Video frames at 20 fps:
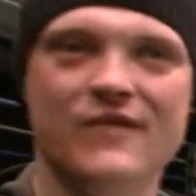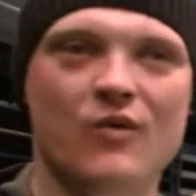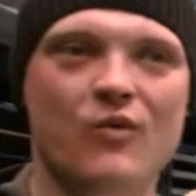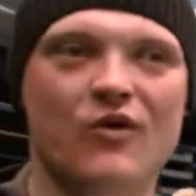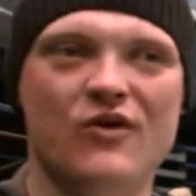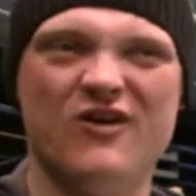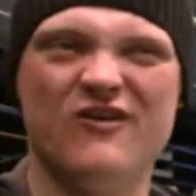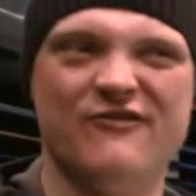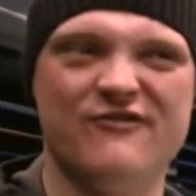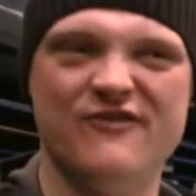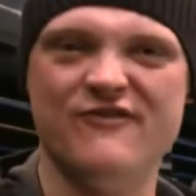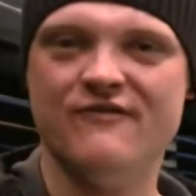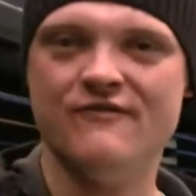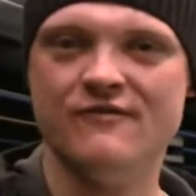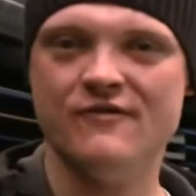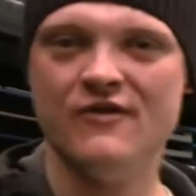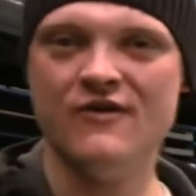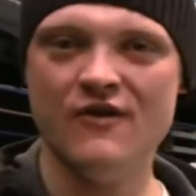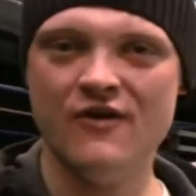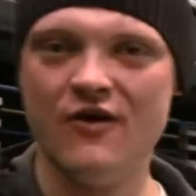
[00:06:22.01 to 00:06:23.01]
one of
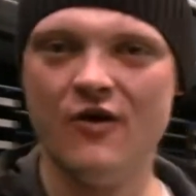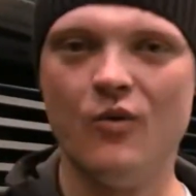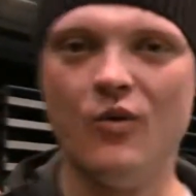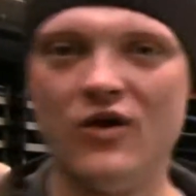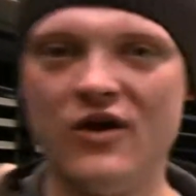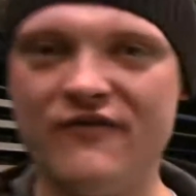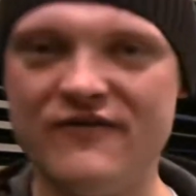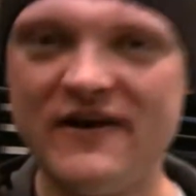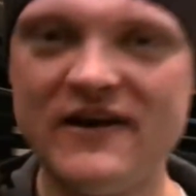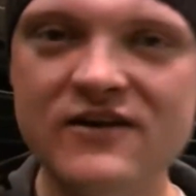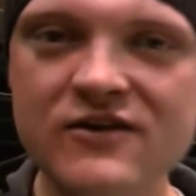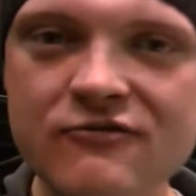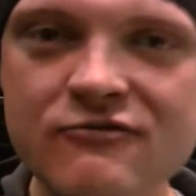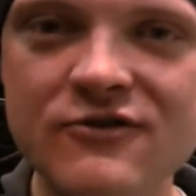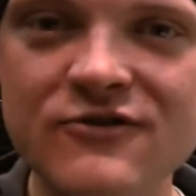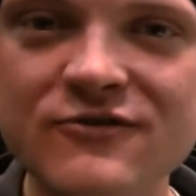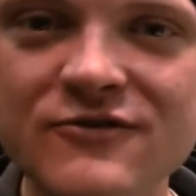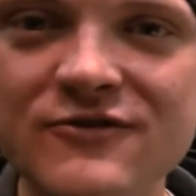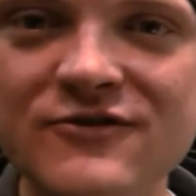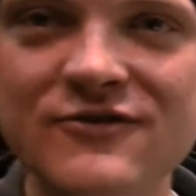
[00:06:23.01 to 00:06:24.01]
one of
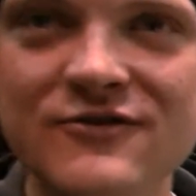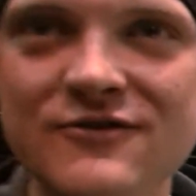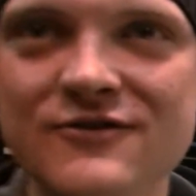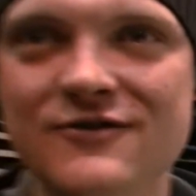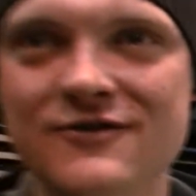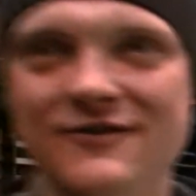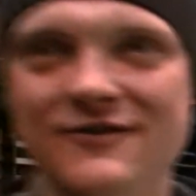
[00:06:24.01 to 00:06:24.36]
ignorance.